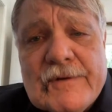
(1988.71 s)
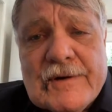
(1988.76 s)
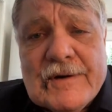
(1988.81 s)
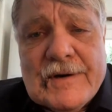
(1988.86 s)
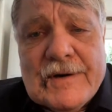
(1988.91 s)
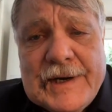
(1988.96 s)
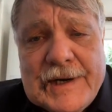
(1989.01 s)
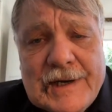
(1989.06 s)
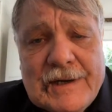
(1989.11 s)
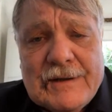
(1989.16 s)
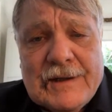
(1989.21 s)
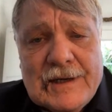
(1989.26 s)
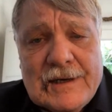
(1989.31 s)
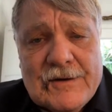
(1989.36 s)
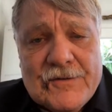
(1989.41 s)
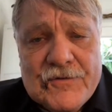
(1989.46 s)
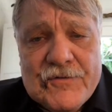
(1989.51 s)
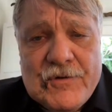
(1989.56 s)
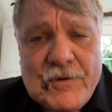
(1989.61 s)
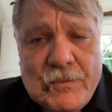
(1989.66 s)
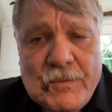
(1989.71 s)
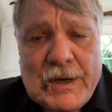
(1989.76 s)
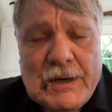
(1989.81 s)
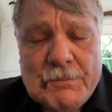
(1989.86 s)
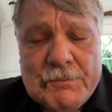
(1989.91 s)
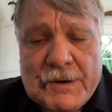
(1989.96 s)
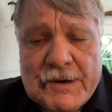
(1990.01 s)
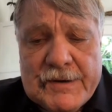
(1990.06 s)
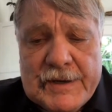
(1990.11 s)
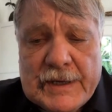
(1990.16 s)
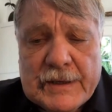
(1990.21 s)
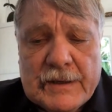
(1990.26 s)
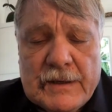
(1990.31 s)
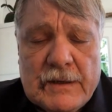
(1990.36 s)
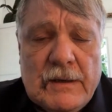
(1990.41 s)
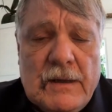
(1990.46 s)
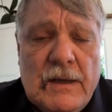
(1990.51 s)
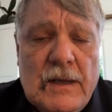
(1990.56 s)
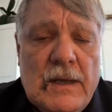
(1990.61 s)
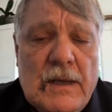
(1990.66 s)
for crying out loud. It's so well
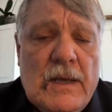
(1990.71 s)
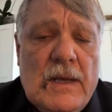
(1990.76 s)
protected.